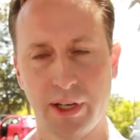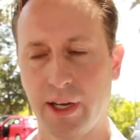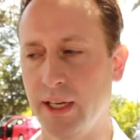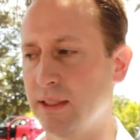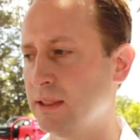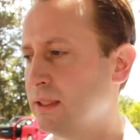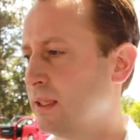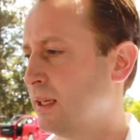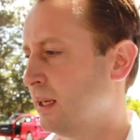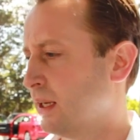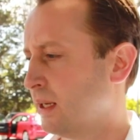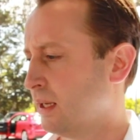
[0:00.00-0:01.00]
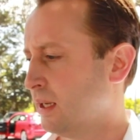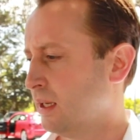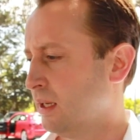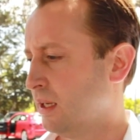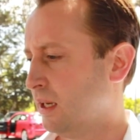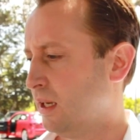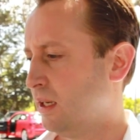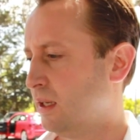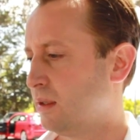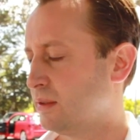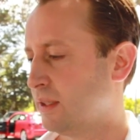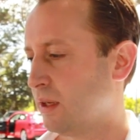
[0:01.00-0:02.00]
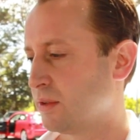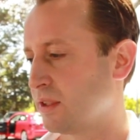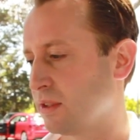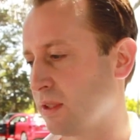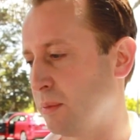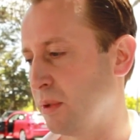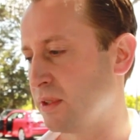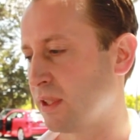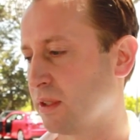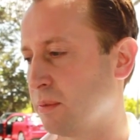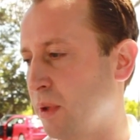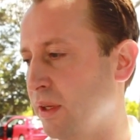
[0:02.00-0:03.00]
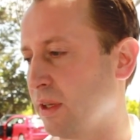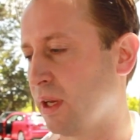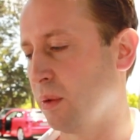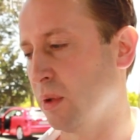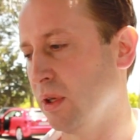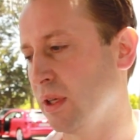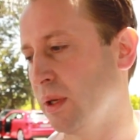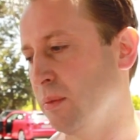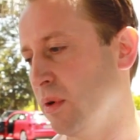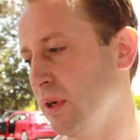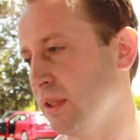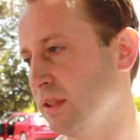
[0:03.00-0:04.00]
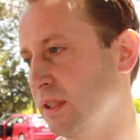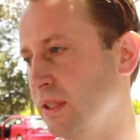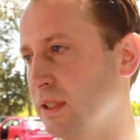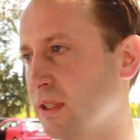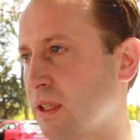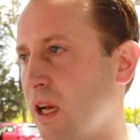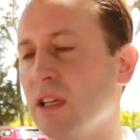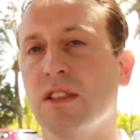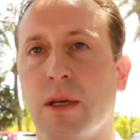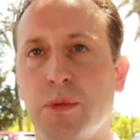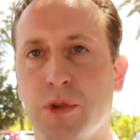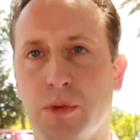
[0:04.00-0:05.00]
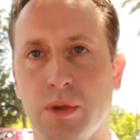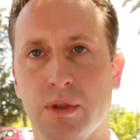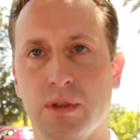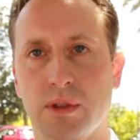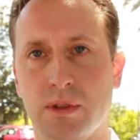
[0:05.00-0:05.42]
ahead. Now since I'm in Santa Monica, we're looking more at the conceptual,